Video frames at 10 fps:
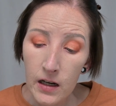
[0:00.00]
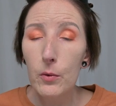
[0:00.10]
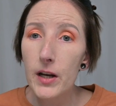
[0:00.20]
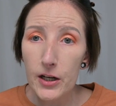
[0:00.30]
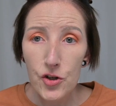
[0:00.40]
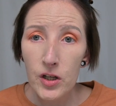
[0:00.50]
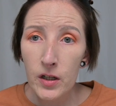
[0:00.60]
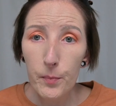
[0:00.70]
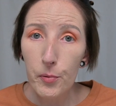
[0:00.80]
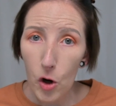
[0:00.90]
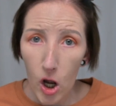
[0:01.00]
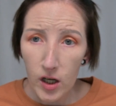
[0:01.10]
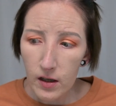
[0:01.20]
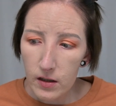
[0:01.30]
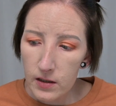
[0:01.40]
foundation
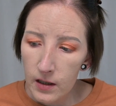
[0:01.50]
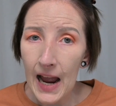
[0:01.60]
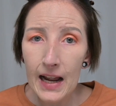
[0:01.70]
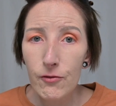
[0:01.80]
product. I